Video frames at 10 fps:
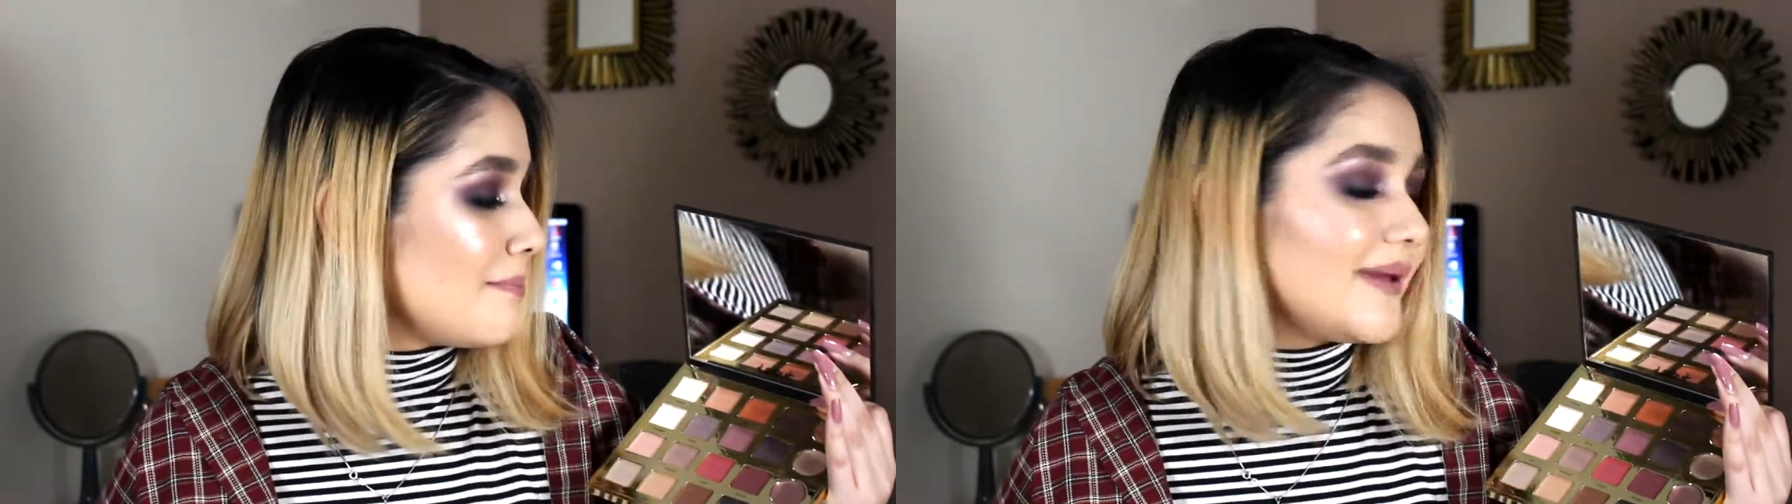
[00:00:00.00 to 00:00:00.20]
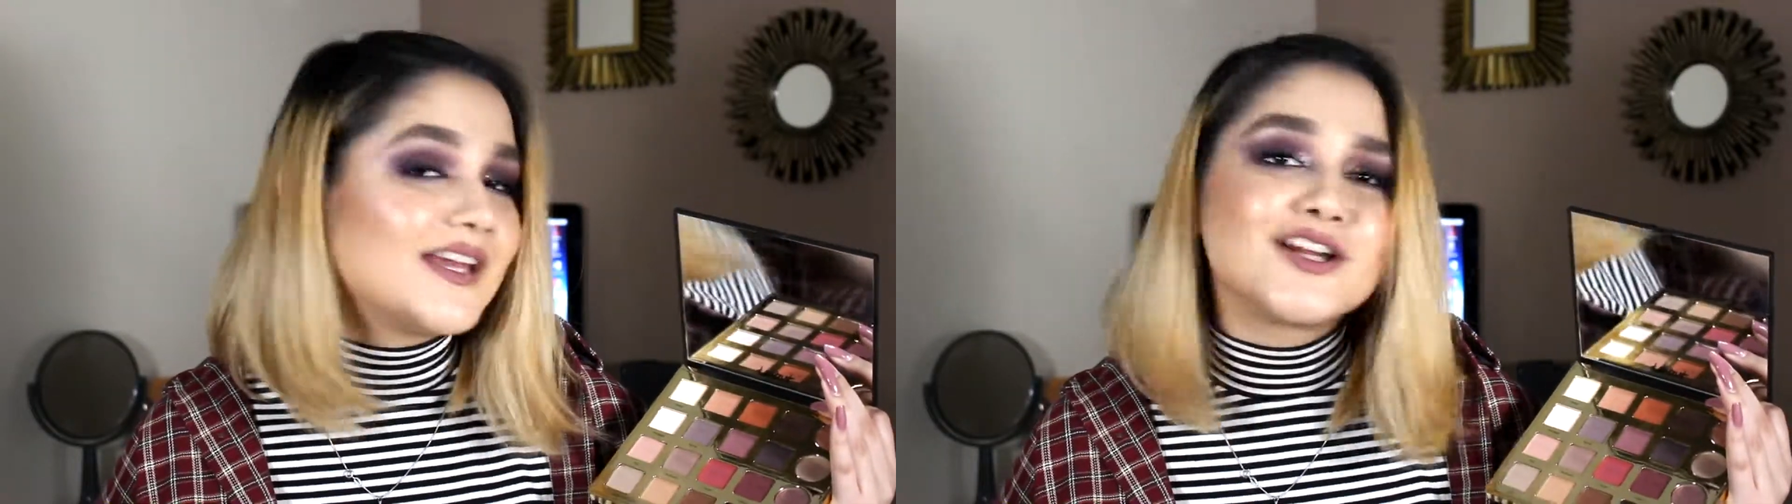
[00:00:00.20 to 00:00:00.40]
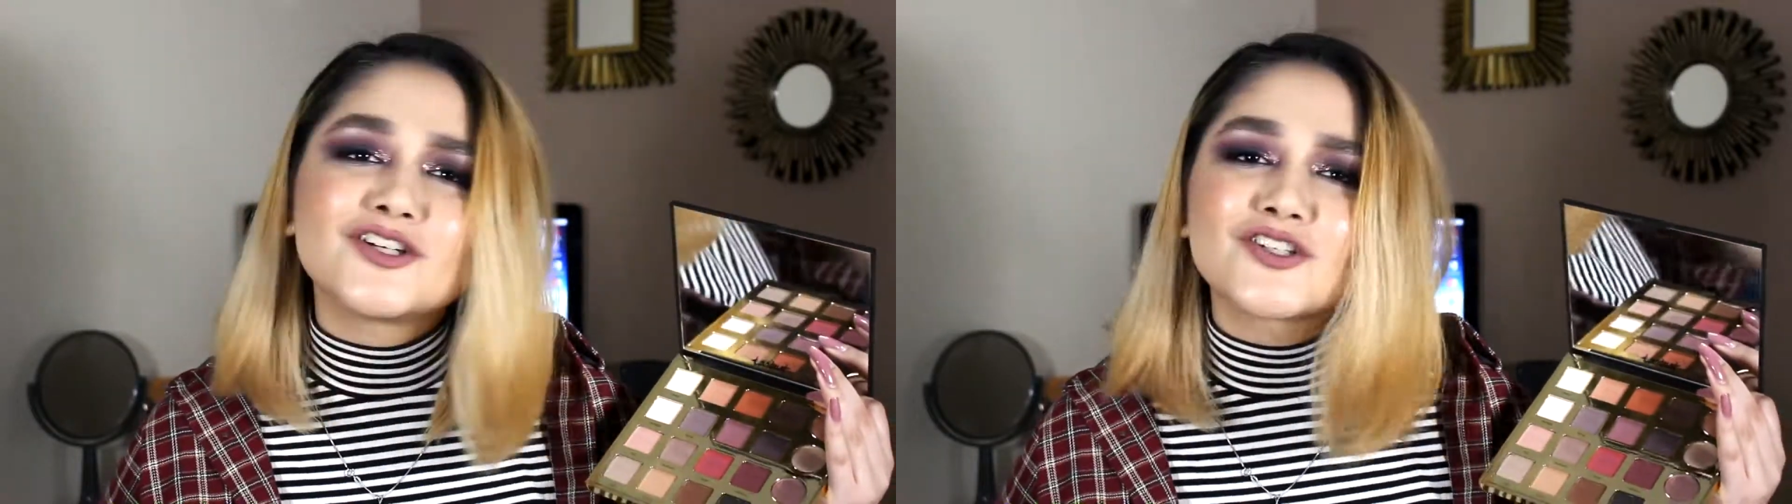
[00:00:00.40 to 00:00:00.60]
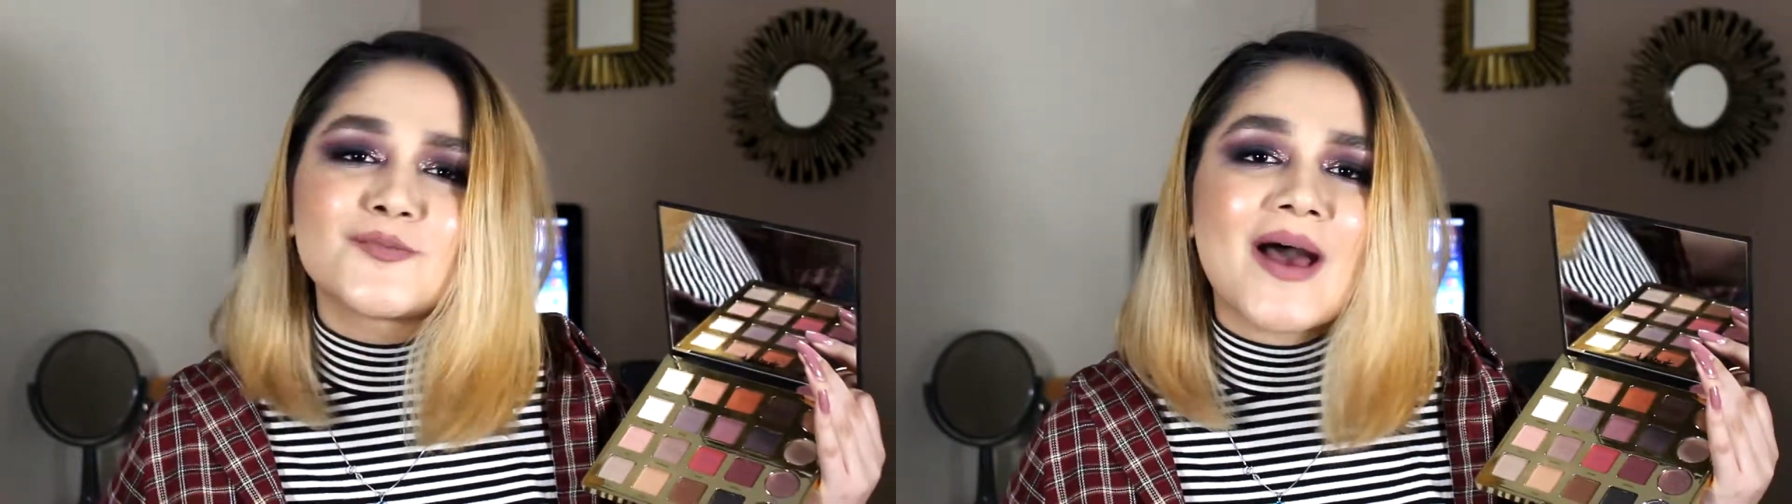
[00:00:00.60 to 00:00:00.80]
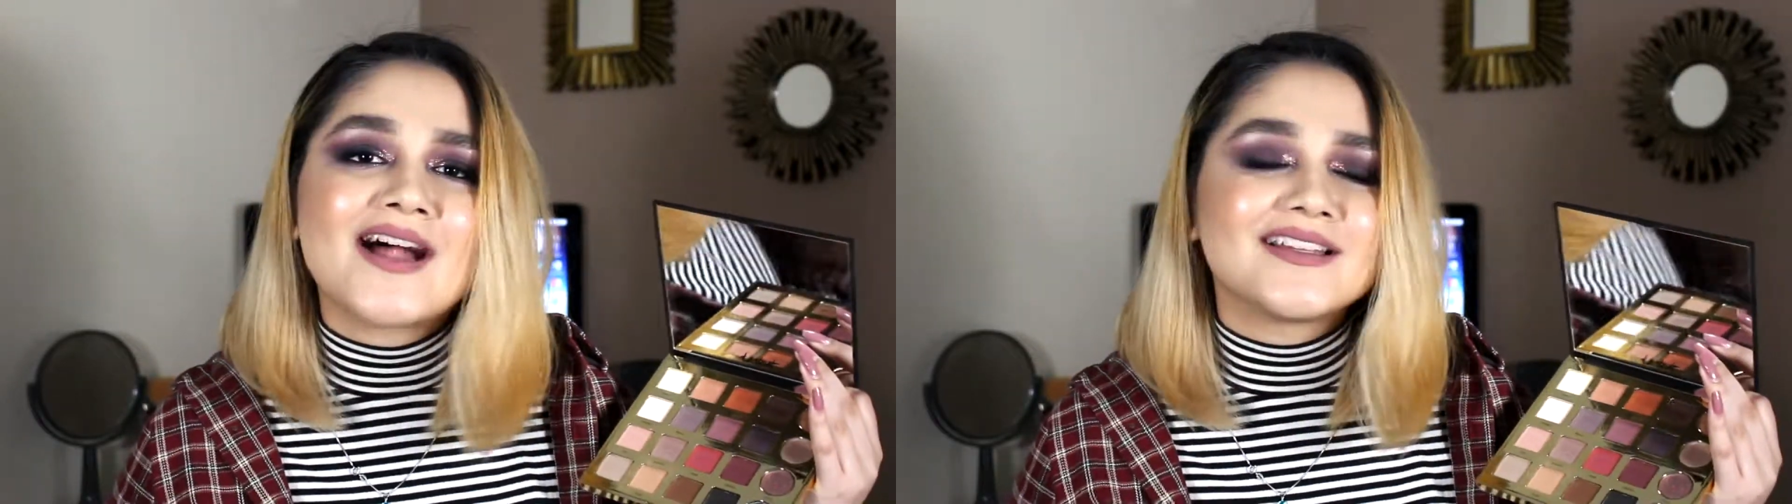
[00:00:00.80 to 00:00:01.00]
beginner's
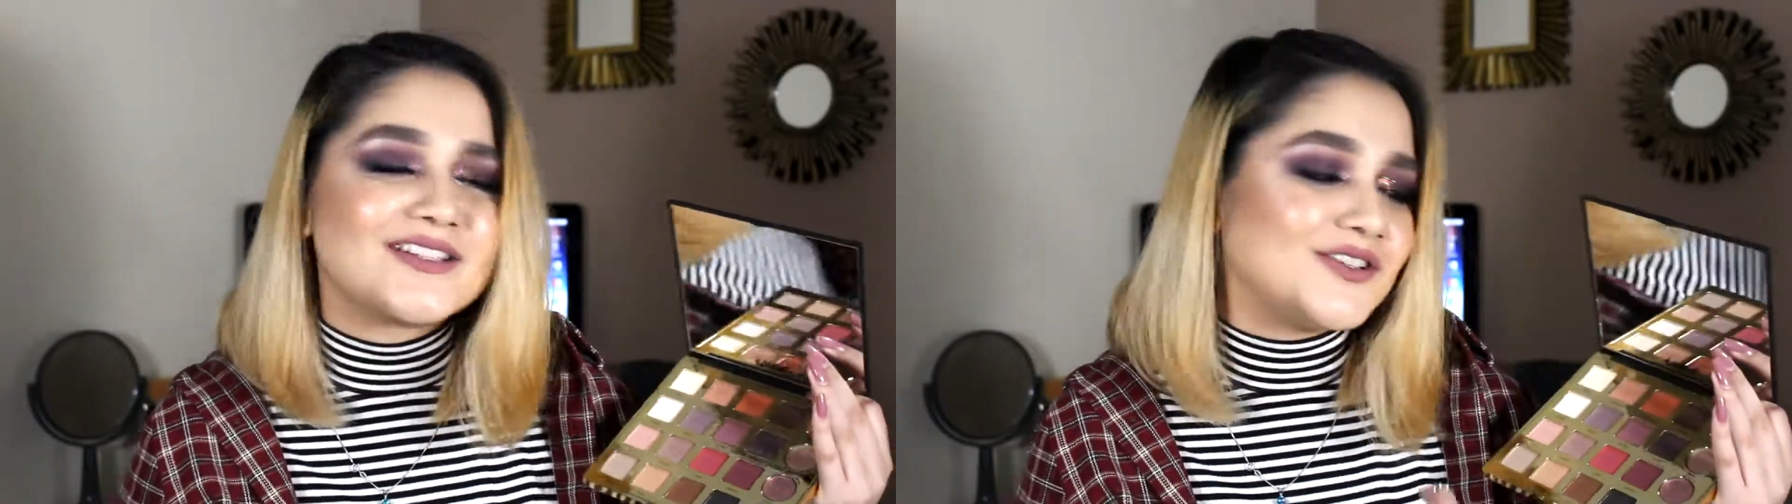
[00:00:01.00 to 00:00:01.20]
palette.